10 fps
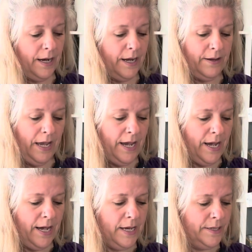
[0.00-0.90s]
I
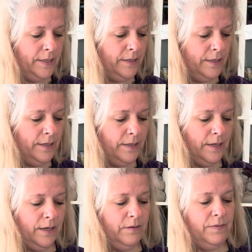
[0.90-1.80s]
had
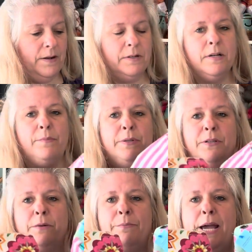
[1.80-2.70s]
found a couple
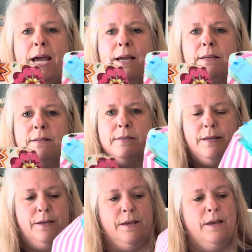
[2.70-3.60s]
little bags.
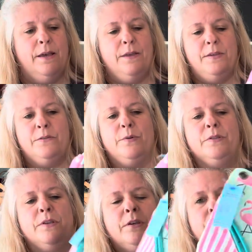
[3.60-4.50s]
This
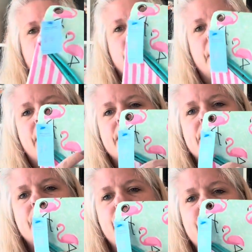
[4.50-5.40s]
one's cute. It has
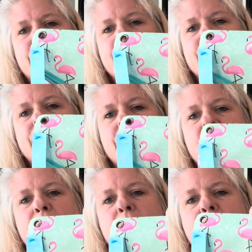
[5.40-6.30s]
zippers
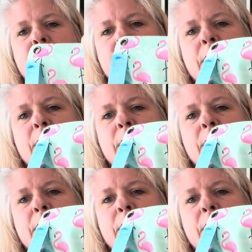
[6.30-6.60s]
here and